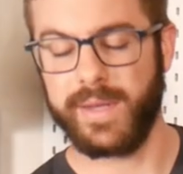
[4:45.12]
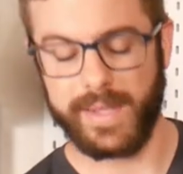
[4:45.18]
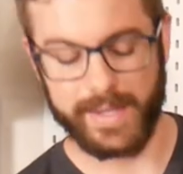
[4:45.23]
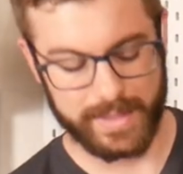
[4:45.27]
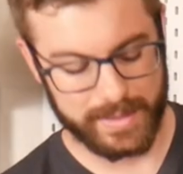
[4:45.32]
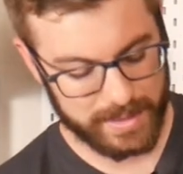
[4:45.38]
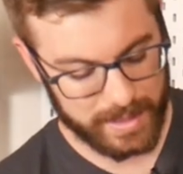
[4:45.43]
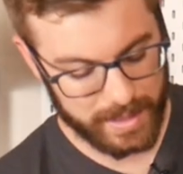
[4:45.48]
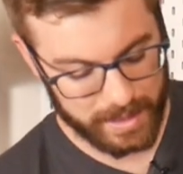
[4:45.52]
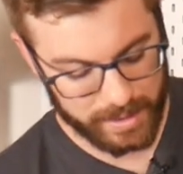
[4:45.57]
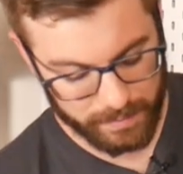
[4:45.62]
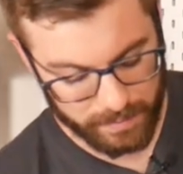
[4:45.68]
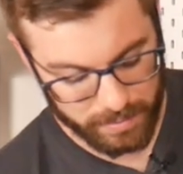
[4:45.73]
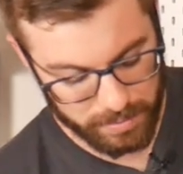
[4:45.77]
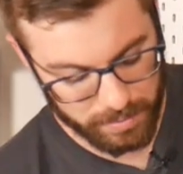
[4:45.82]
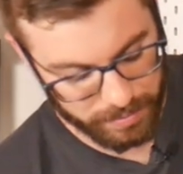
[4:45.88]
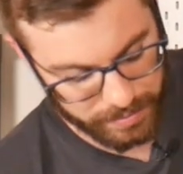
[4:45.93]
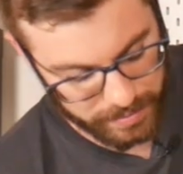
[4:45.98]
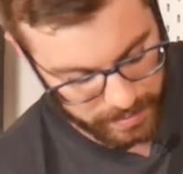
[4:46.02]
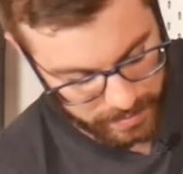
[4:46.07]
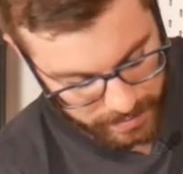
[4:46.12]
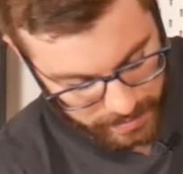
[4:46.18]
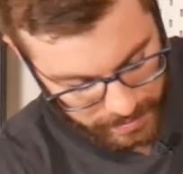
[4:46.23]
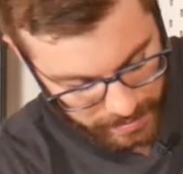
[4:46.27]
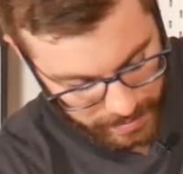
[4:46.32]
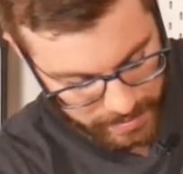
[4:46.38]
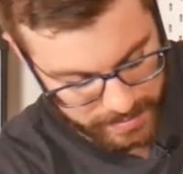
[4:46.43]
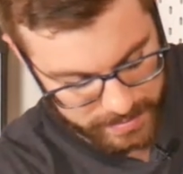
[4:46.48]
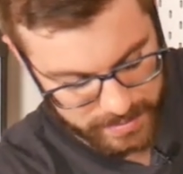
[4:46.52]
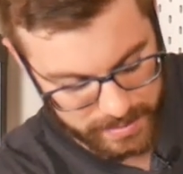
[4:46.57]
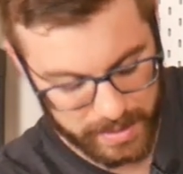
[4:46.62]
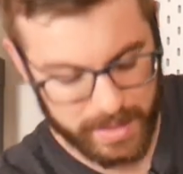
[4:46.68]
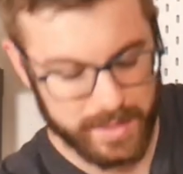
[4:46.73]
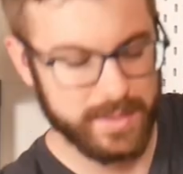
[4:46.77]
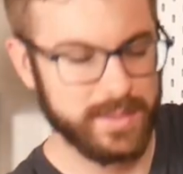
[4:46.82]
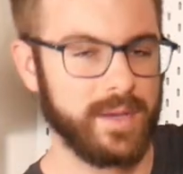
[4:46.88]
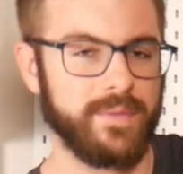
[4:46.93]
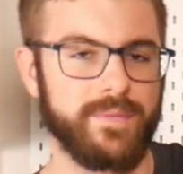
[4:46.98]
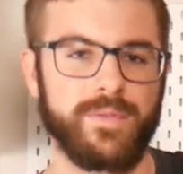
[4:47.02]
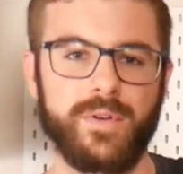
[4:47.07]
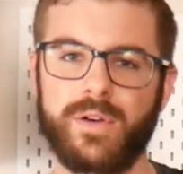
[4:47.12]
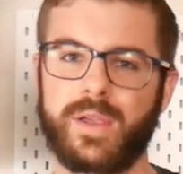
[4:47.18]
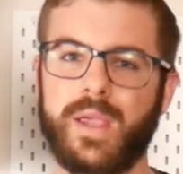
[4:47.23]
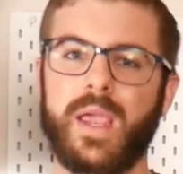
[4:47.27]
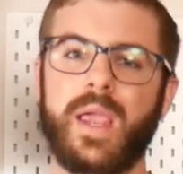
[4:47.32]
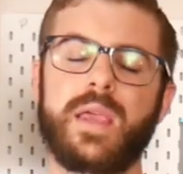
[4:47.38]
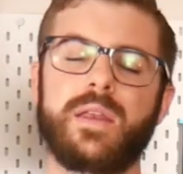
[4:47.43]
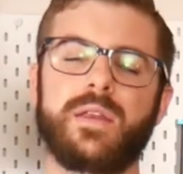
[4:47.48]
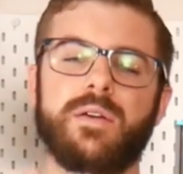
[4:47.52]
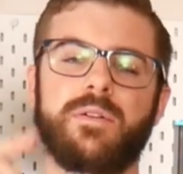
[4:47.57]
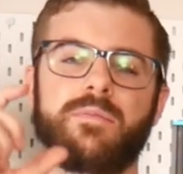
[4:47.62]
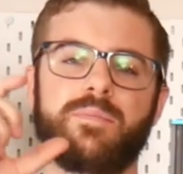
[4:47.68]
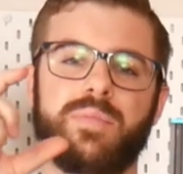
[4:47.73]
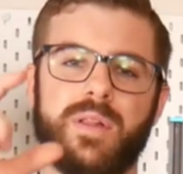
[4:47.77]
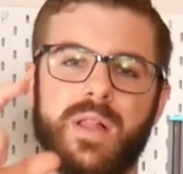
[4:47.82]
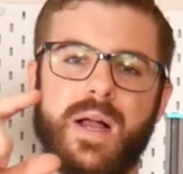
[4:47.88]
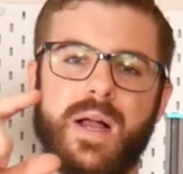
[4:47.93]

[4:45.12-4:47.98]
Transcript: to my next kind of cool thing that it has. It has a volcano